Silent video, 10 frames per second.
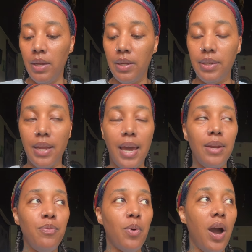Knight
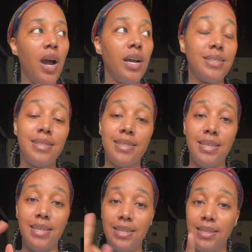of Wands,
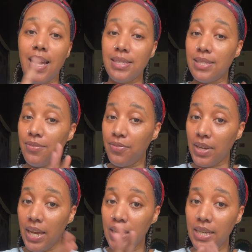see, that's a
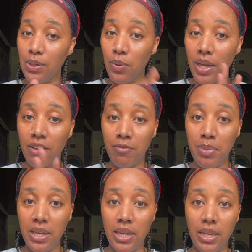flighty way of
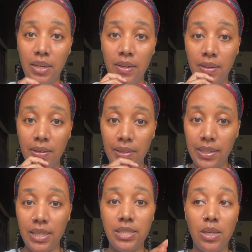being.
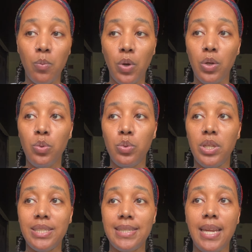There's someone who
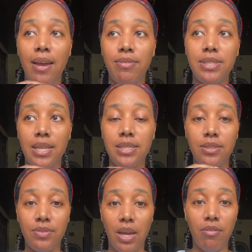doesn't have a sense
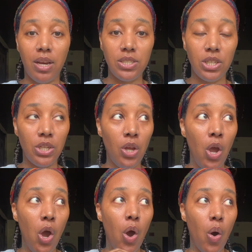of direction,
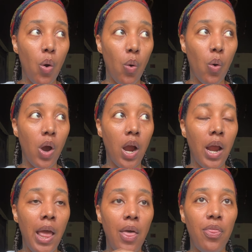or
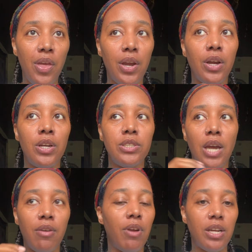their
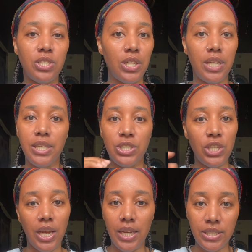direction can
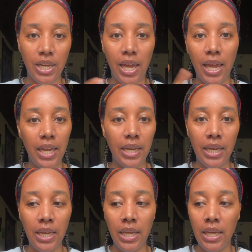change at
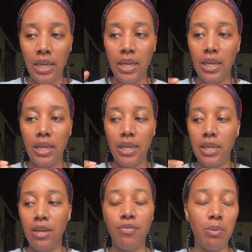any
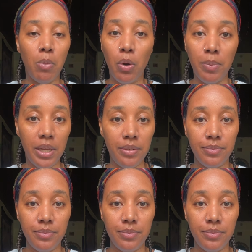given moment